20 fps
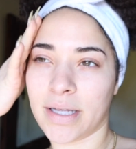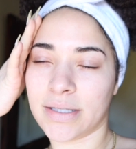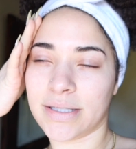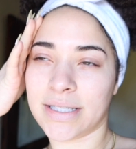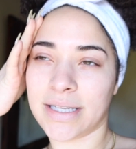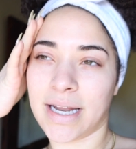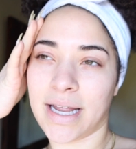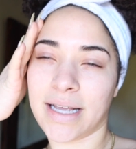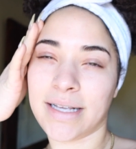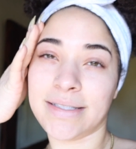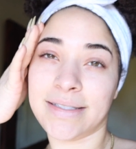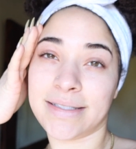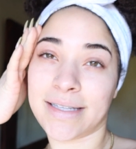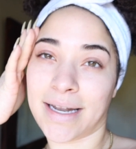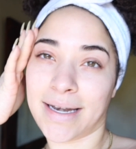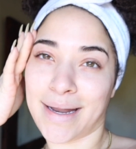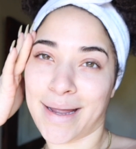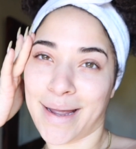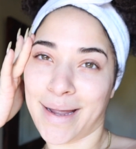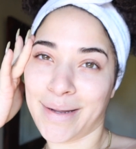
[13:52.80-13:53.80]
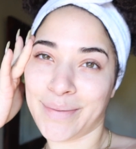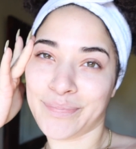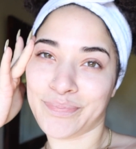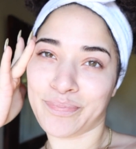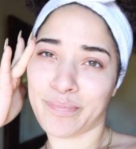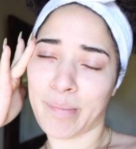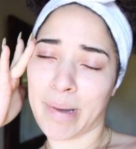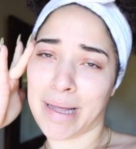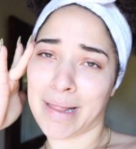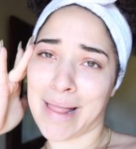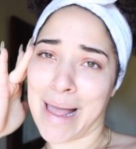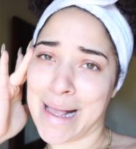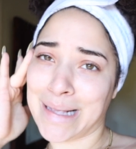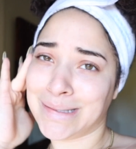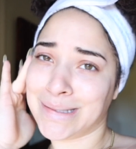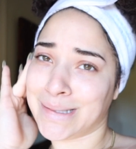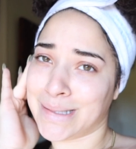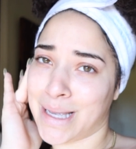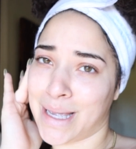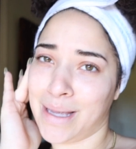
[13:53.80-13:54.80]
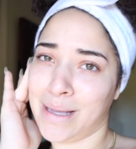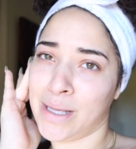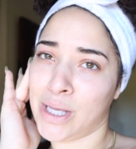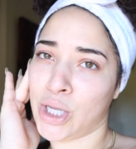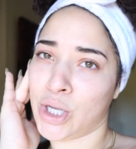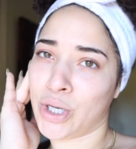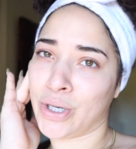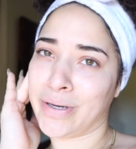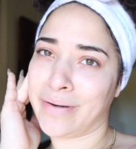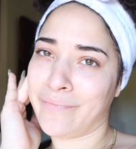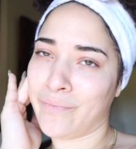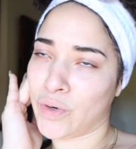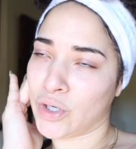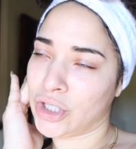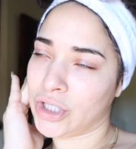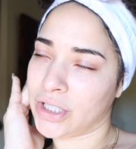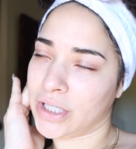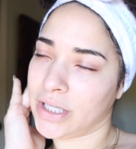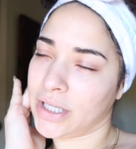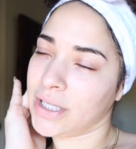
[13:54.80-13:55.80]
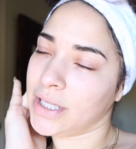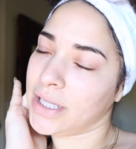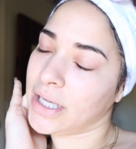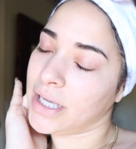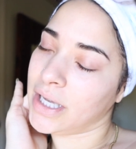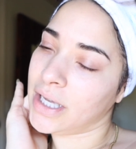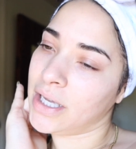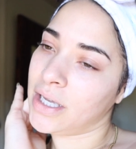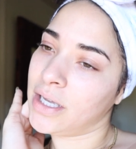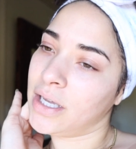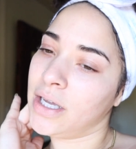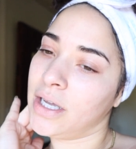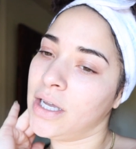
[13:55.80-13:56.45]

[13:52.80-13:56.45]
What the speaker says: Today is Sunday, my last day here, unfortunately.